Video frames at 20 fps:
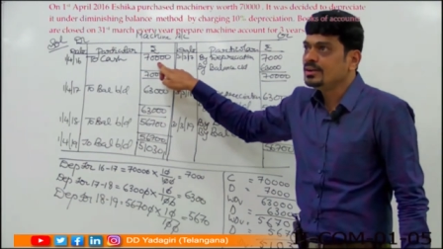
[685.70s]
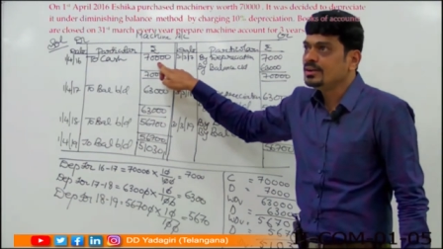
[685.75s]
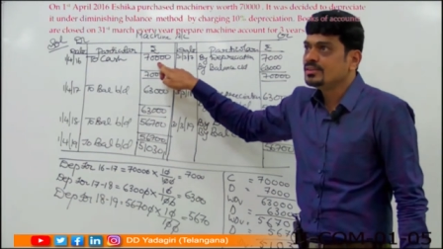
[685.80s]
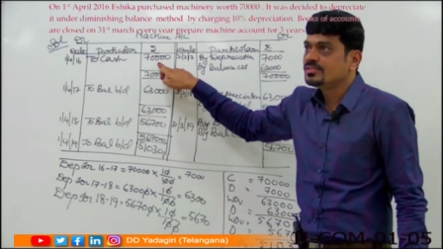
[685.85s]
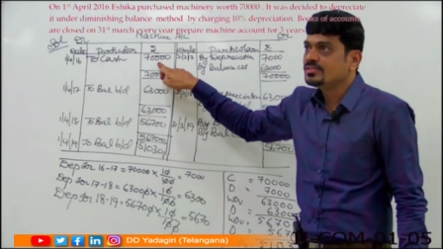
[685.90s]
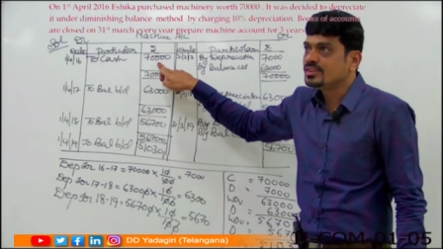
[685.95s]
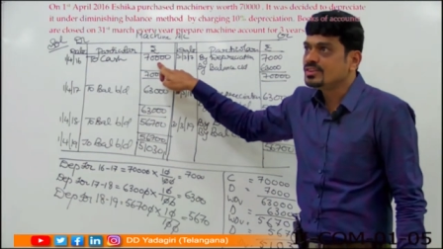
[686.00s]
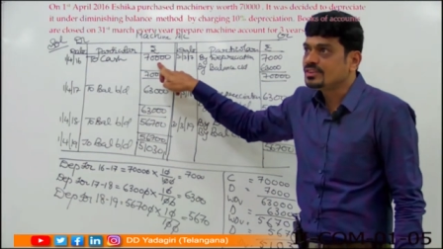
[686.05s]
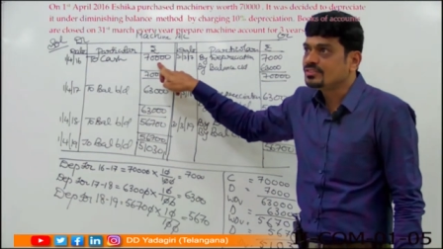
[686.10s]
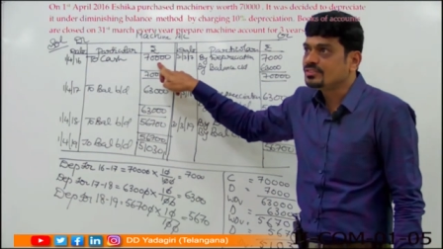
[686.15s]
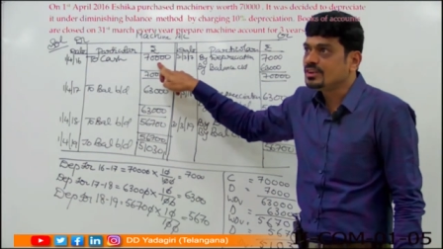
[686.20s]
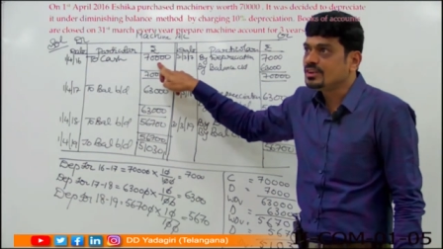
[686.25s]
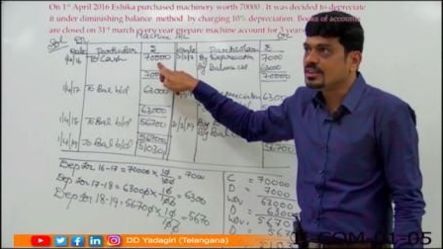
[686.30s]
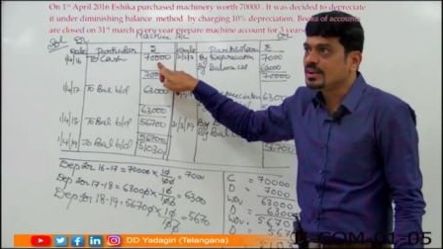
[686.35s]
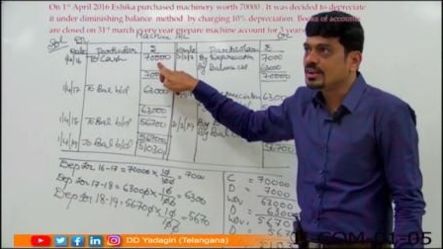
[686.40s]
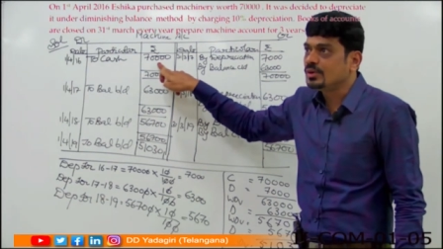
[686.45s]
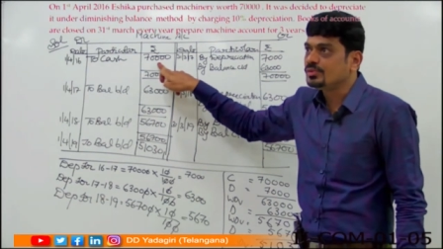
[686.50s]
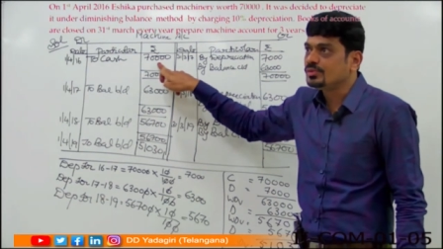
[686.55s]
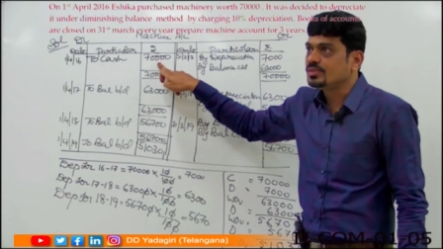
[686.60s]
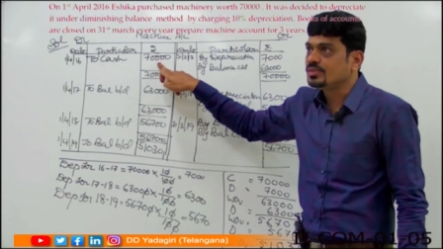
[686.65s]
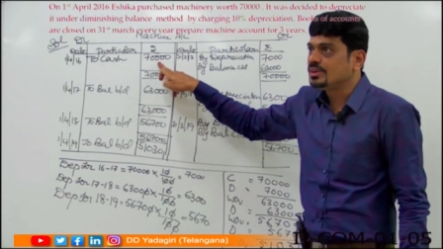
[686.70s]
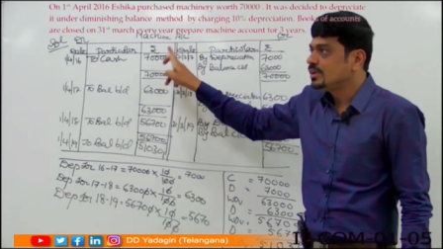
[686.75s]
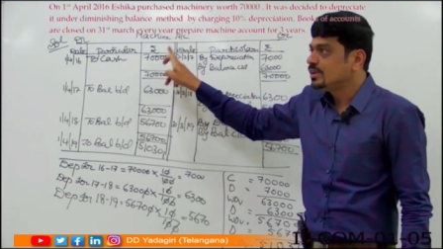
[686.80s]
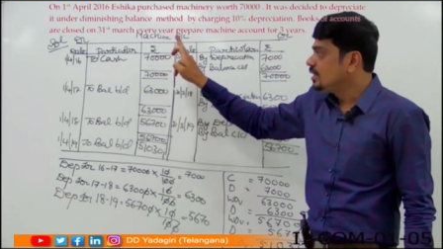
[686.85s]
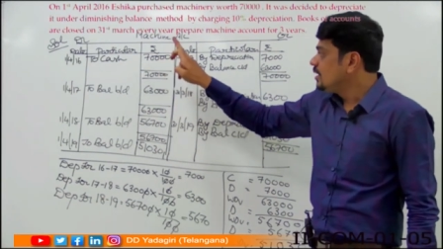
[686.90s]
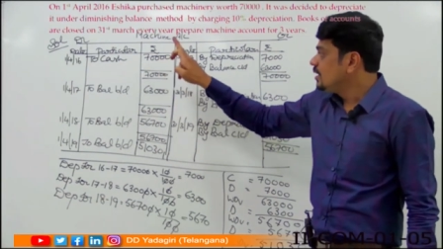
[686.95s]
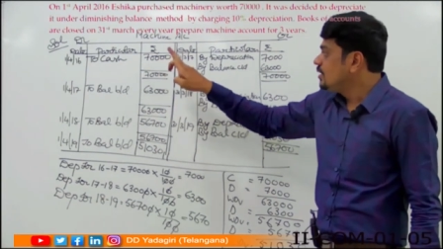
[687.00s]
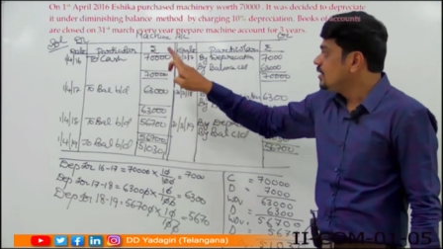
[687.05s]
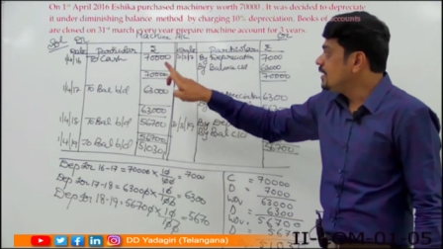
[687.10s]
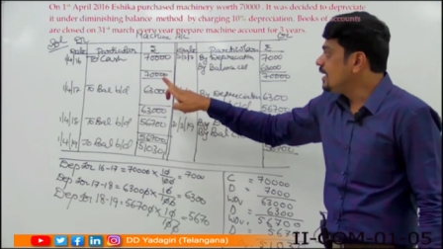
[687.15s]
sixty thousand.
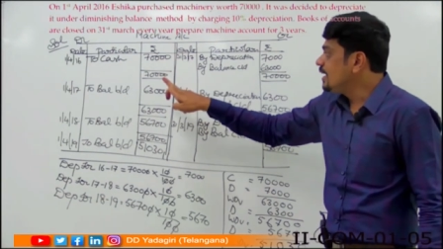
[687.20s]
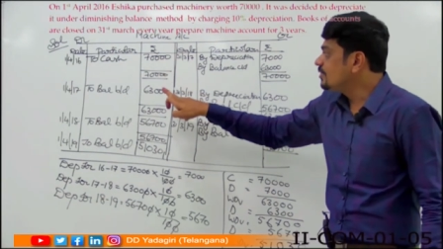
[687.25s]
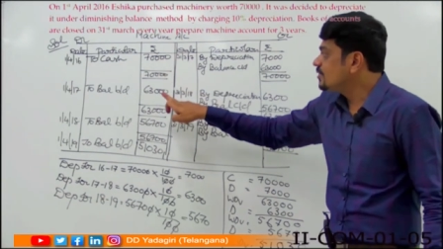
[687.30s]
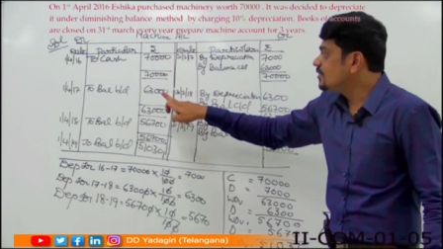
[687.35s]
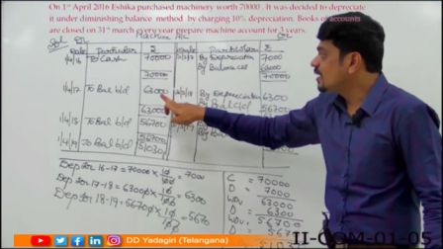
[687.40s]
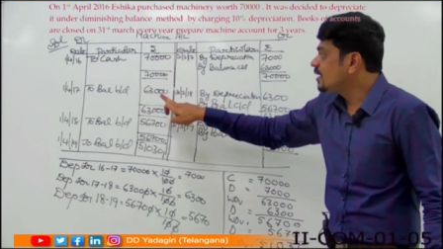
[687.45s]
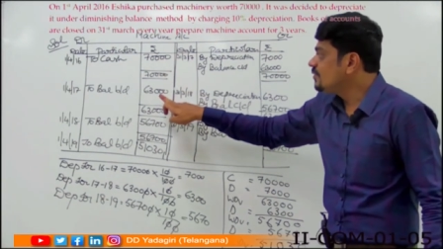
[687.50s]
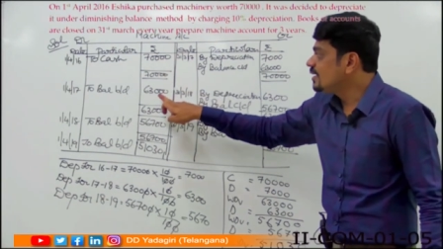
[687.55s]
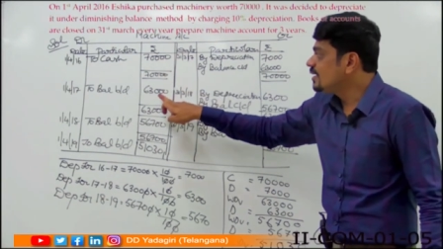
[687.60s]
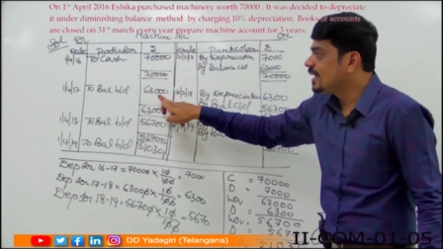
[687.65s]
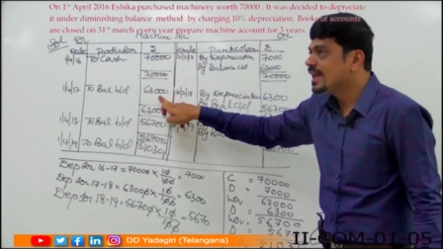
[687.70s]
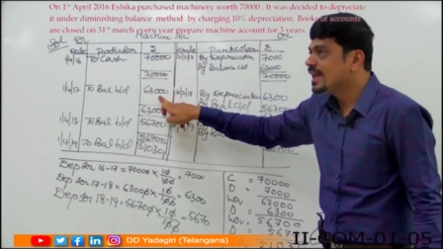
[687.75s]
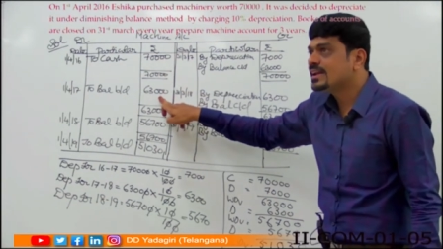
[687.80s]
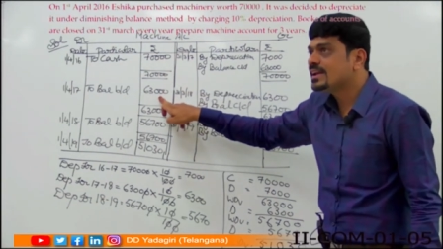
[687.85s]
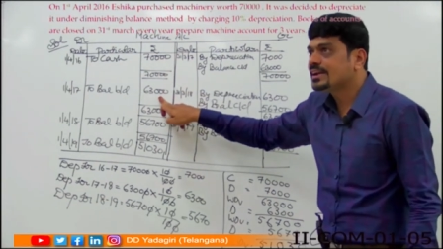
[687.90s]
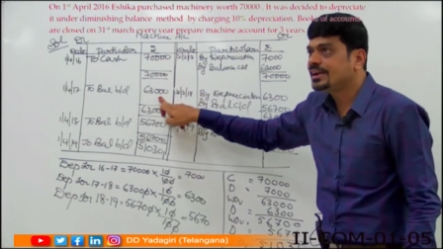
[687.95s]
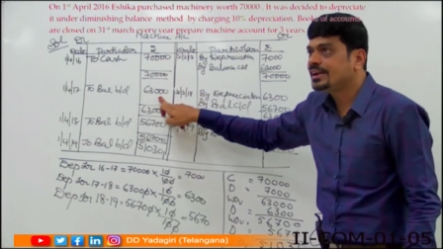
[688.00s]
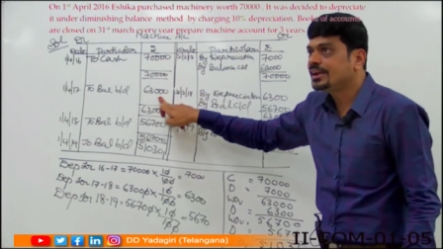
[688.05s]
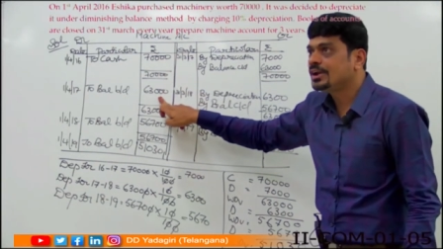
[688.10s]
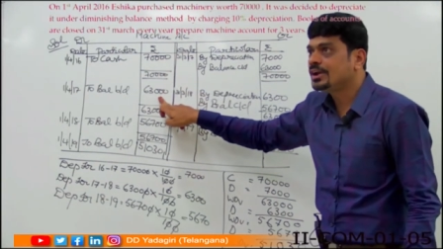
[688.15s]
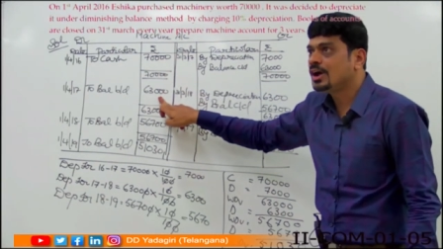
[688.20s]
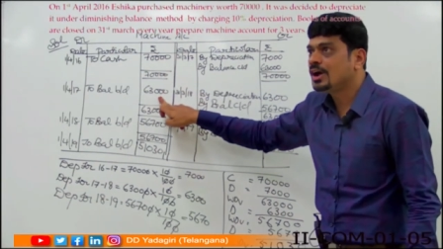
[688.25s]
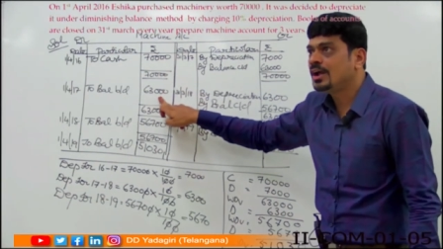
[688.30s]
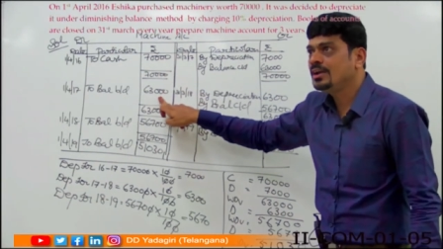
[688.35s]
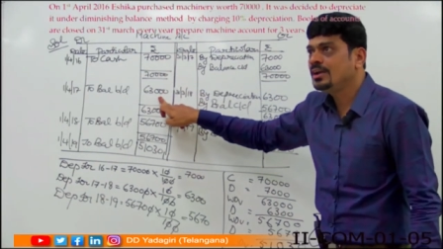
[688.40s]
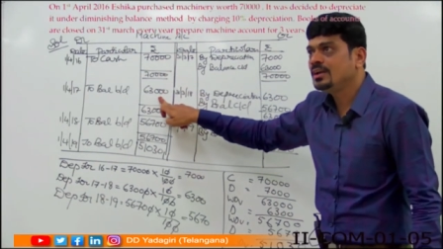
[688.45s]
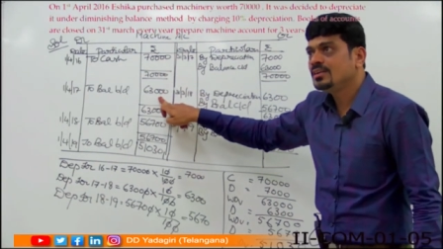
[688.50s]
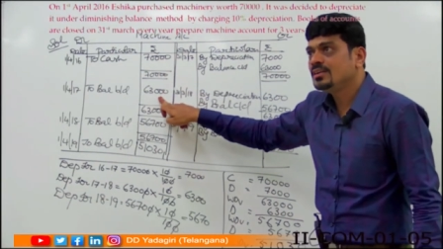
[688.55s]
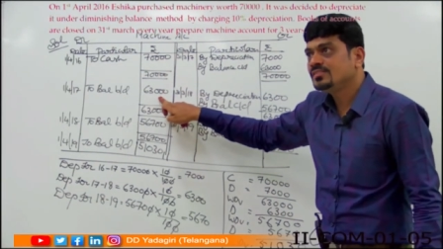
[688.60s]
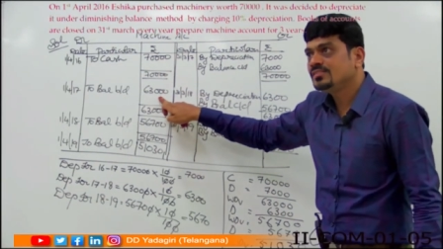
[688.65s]
Next year we calculated on
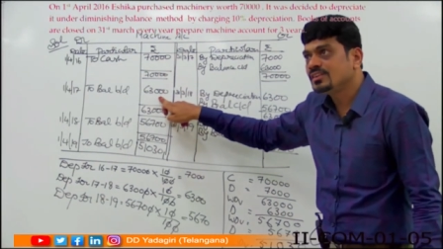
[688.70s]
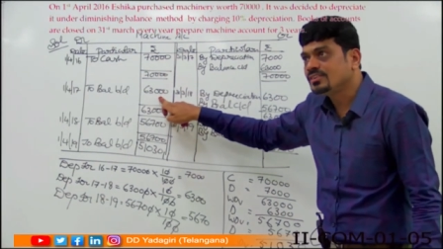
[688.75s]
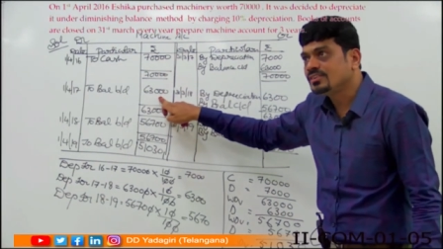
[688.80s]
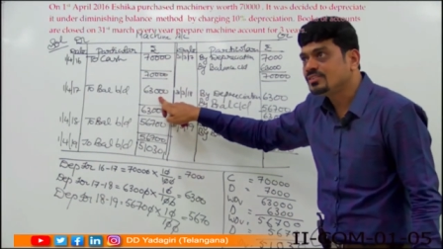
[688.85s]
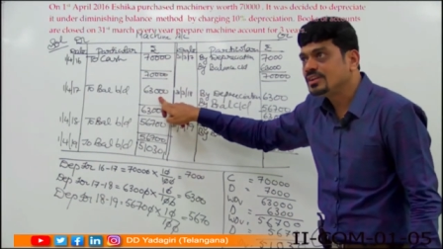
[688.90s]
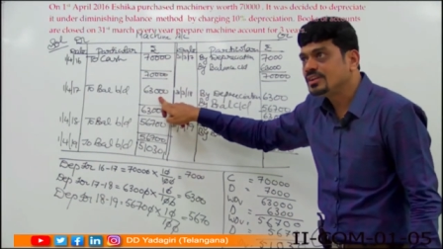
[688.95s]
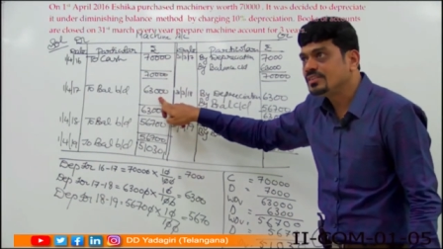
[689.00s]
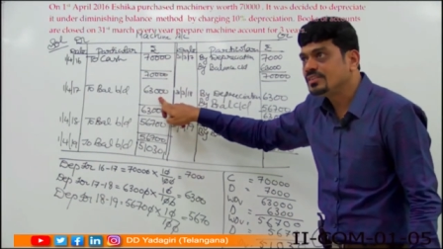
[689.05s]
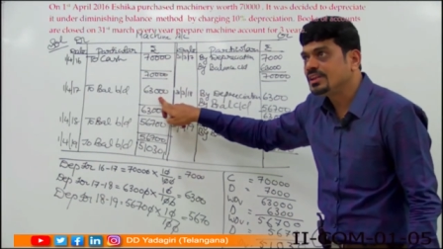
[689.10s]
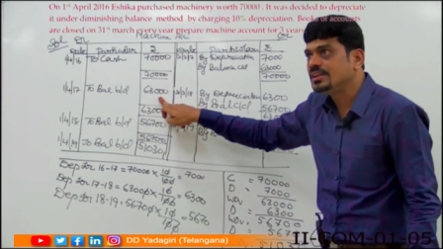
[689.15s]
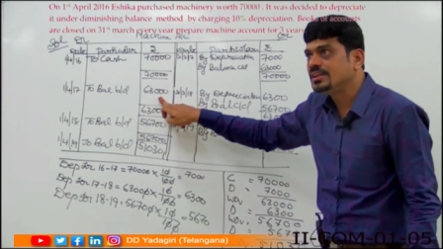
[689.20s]
sixty-three